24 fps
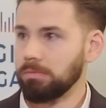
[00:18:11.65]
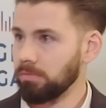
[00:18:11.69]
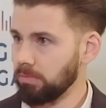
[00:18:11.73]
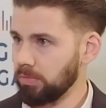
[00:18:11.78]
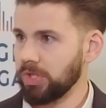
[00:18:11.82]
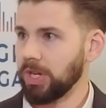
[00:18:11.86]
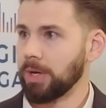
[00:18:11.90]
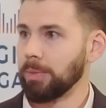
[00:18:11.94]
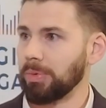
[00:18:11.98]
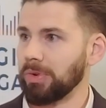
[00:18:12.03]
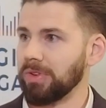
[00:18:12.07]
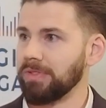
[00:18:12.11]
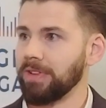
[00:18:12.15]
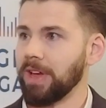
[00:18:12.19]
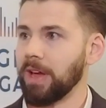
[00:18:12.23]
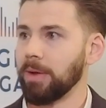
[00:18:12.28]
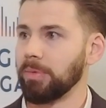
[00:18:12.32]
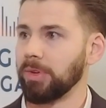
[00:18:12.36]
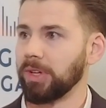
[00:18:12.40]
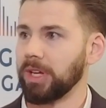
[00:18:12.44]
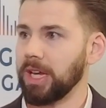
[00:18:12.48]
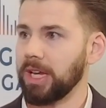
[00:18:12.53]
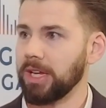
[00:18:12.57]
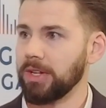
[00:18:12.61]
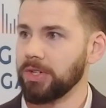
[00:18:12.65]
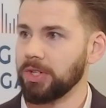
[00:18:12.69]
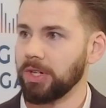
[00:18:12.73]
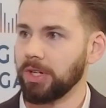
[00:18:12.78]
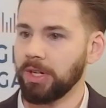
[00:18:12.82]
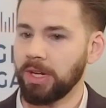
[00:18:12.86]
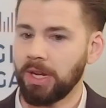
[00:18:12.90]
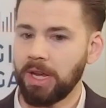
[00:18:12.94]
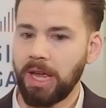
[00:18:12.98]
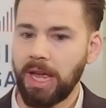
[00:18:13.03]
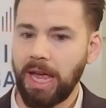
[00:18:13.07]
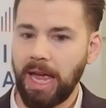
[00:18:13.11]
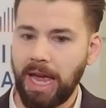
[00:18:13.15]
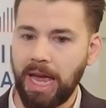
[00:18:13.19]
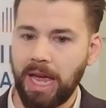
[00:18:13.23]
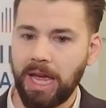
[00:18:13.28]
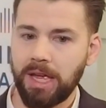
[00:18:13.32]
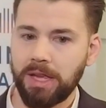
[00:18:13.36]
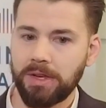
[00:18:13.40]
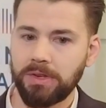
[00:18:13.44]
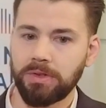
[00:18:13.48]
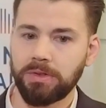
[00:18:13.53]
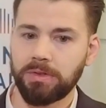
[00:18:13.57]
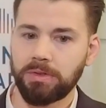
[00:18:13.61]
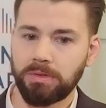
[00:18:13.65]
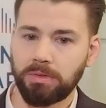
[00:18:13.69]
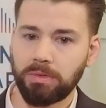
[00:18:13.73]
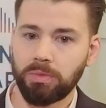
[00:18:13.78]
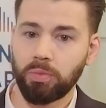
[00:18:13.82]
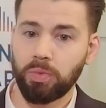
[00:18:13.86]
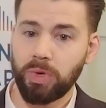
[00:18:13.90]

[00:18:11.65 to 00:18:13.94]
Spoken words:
say, prefabrication as